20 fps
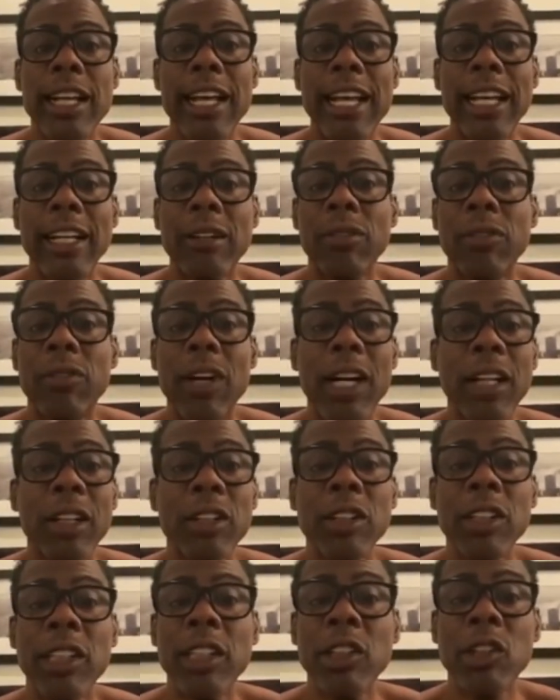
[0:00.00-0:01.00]
and
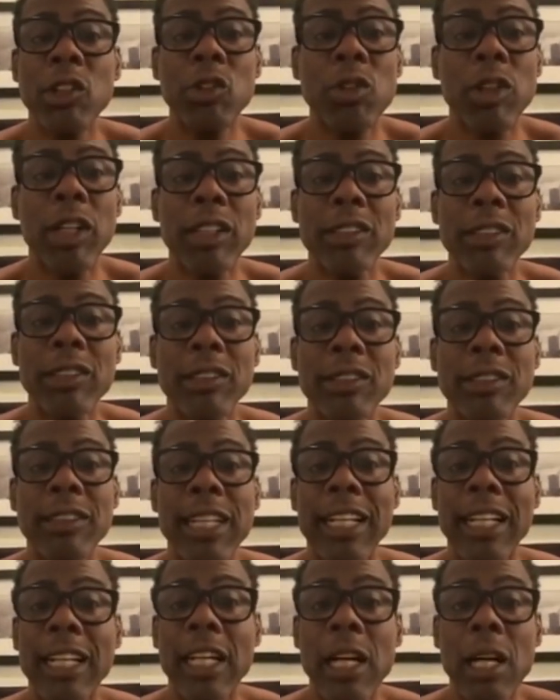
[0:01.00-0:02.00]
follow the instructions
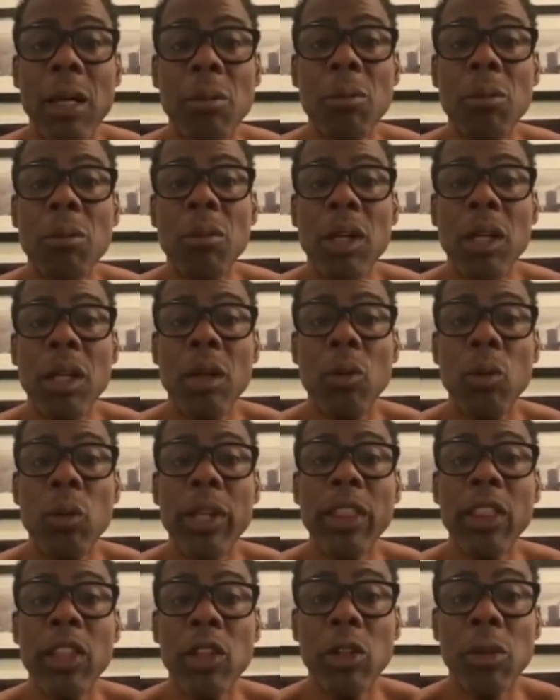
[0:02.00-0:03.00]
that come
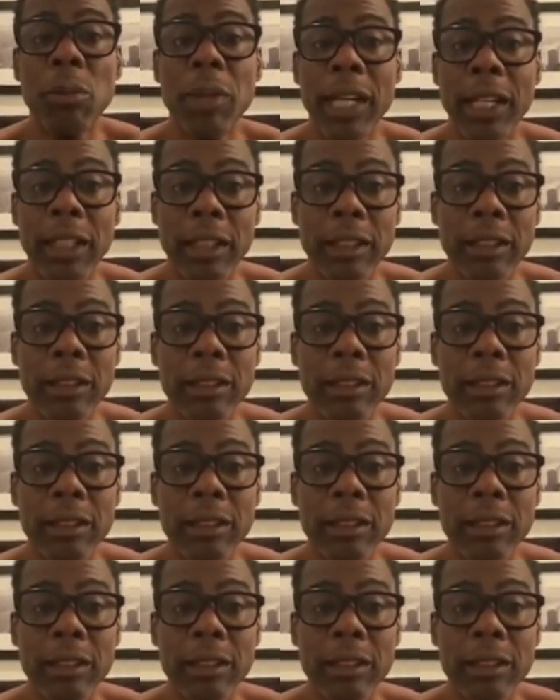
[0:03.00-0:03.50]
with your ballot.